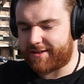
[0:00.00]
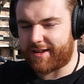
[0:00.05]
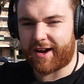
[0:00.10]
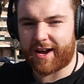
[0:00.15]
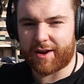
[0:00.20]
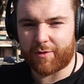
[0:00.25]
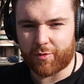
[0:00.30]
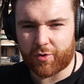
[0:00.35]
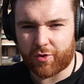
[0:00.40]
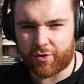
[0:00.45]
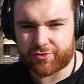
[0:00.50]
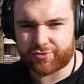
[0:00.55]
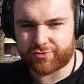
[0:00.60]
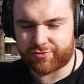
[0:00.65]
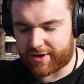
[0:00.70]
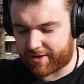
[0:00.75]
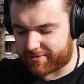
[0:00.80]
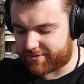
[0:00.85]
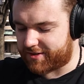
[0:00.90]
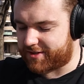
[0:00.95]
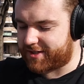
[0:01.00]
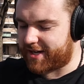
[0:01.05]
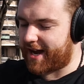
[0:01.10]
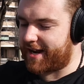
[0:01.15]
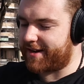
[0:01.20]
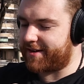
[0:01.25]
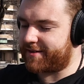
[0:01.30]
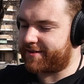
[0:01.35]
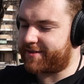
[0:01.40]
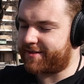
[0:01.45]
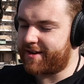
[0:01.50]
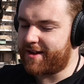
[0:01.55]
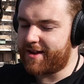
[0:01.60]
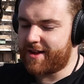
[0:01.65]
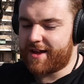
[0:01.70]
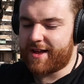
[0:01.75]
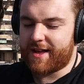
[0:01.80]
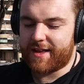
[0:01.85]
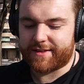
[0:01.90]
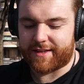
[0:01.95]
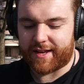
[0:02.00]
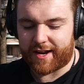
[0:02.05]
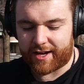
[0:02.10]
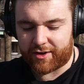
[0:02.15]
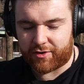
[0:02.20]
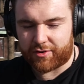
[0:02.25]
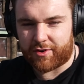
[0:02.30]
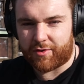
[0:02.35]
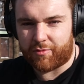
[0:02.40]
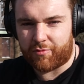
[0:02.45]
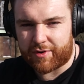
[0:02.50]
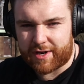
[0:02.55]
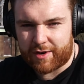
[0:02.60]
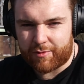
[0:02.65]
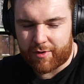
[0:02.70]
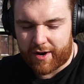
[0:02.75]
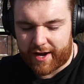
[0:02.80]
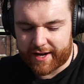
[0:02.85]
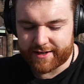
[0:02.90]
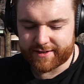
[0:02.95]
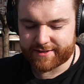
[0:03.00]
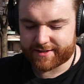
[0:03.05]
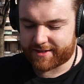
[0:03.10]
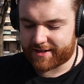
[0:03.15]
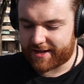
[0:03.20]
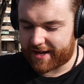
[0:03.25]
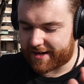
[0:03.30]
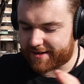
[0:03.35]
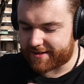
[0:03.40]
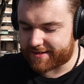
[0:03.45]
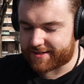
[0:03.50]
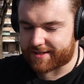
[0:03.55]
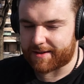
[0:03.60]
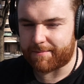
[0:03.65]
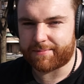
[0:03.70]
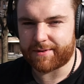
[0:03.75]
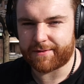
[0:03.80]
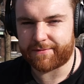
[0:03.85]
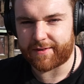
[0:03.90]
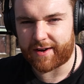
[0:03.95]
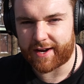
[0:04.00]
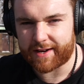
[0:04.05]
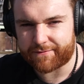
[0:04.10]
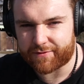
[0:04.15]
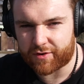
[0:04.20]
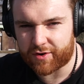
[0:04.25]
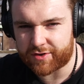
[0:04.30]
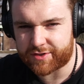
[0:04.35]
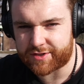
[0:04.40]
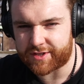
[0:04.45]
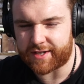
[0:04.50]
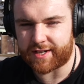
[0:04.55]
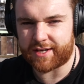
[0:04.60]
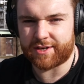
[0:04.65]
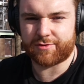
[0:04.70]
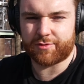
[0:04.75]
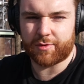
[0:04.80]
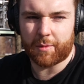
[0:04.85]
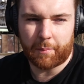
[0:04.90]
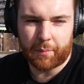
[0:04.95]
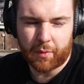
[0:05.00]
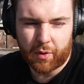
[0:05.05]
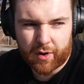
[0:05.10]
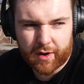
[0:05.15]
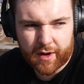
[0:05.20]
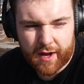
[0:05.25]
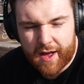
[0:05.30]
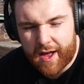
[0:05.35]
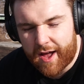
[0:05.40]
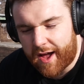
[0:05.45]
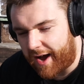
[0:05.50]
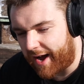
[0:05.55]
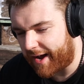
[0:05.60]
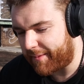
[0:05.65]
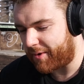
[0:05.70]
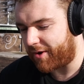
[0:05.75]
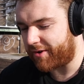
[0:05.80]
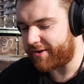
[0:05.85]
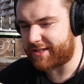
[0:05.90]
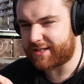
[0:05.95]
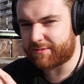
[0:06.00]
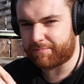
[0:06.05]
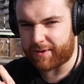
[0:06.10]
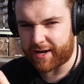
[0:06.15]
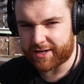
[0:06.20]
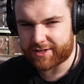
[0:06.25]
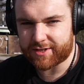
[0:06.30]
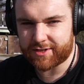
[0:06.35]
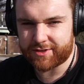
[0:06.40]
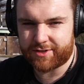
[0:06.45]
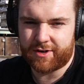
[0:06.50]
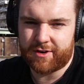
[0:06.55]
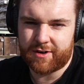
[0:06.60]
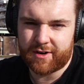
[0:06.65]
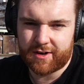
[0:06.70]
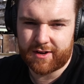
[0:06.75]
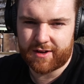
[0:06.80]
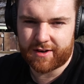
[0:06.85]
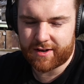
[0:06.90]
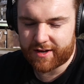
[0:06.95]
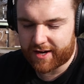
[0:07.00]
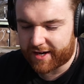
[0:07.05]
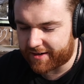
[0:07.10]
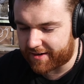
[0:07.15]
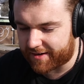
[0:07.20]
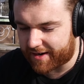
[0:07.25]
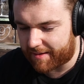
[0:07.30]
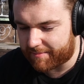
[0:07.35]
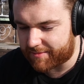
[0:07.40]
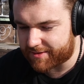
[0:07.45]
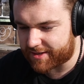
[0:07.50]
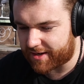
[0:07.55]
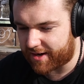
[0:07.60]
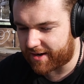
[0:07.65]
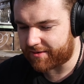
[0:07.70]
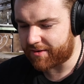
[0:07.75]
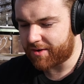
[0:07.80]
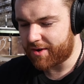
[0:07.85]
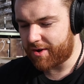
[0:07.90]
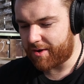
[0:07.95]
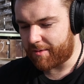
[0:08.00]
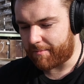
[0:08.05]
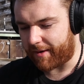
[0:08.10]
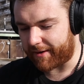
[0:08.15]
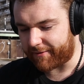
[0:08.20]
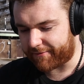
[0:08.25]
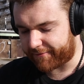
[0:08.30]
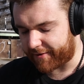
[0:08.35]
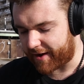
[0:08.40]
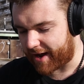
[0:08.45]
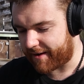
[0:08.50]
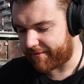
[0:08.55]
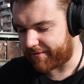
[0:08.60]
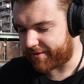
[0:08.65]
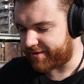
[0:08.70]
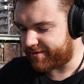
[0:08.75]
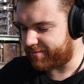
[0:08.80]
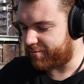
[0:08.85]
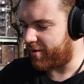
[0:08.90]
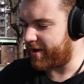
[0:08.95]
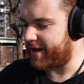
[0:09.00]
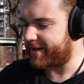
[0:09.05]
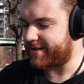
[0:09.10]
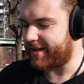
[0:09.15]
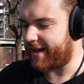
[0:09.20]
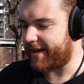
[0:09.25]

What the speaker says: that I wrote throughout the challenge that I'm going to rewrite in a simplified version into a book. I bought a special journal online on Amazon. My favorite, it's